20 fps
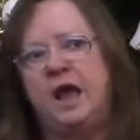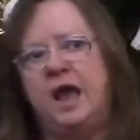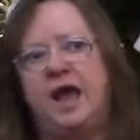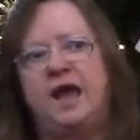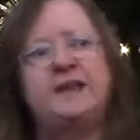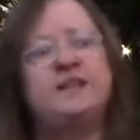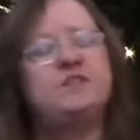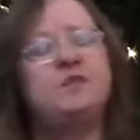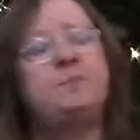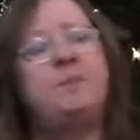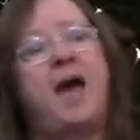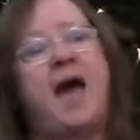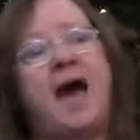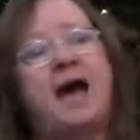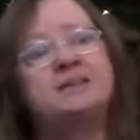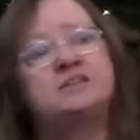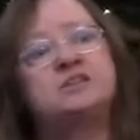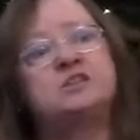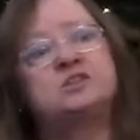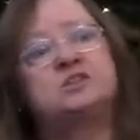And in the
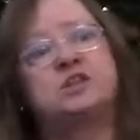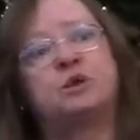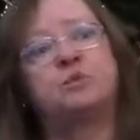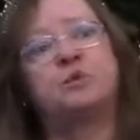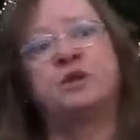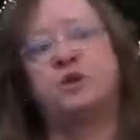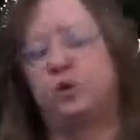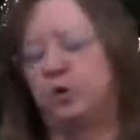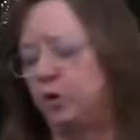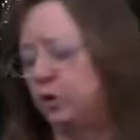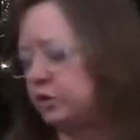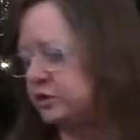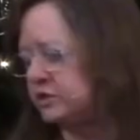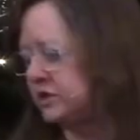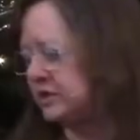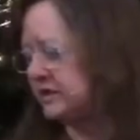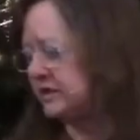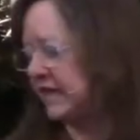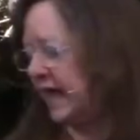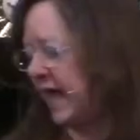passage that we heard
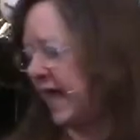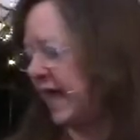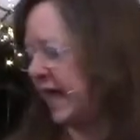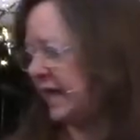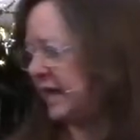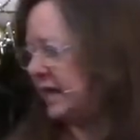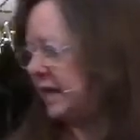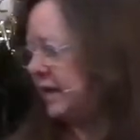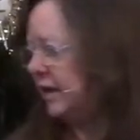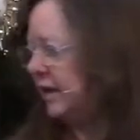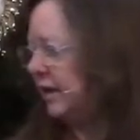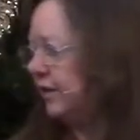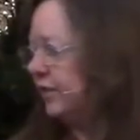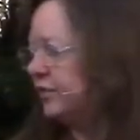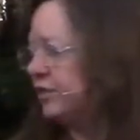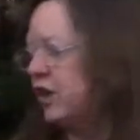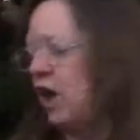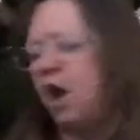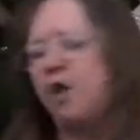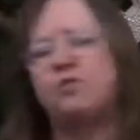today,
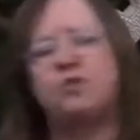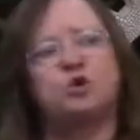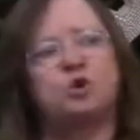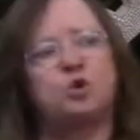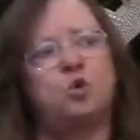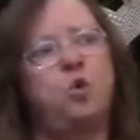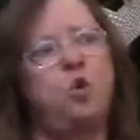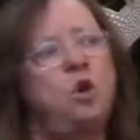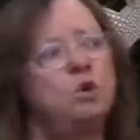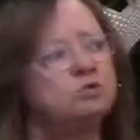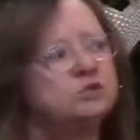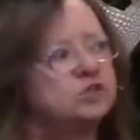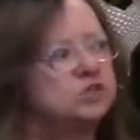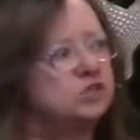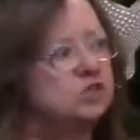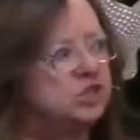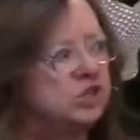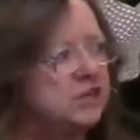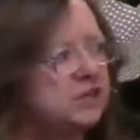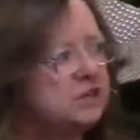the author quotes
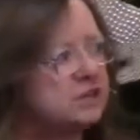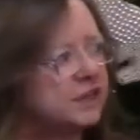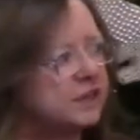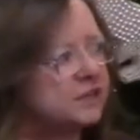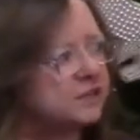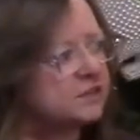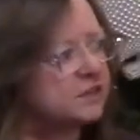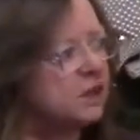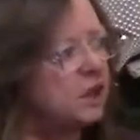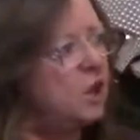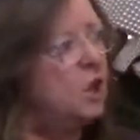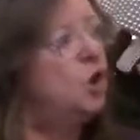Jesus